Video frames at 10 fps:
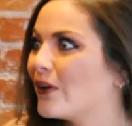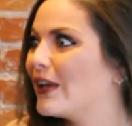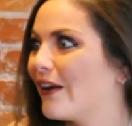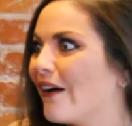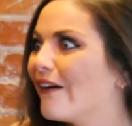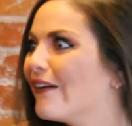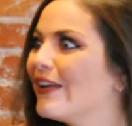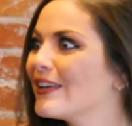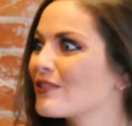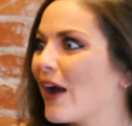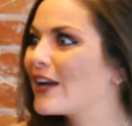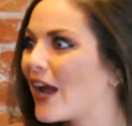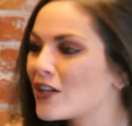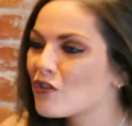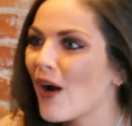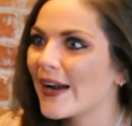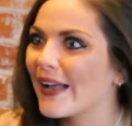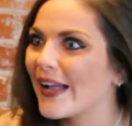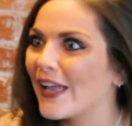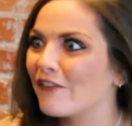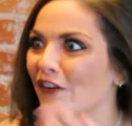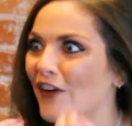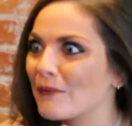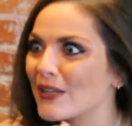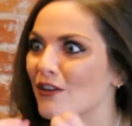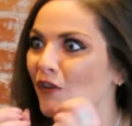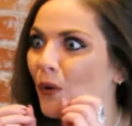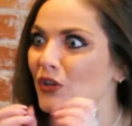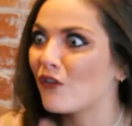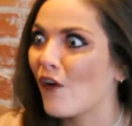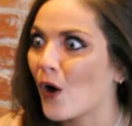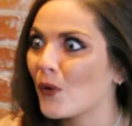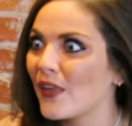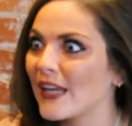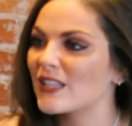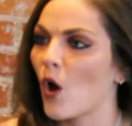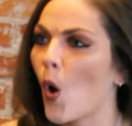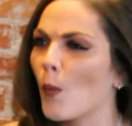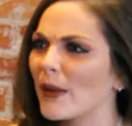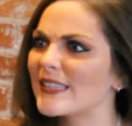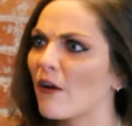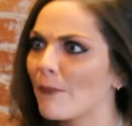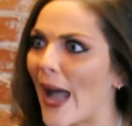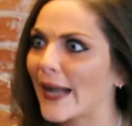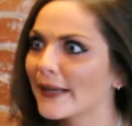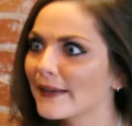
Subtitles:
I don't, so I try to, if I find myself going too far with it, to hold myself back.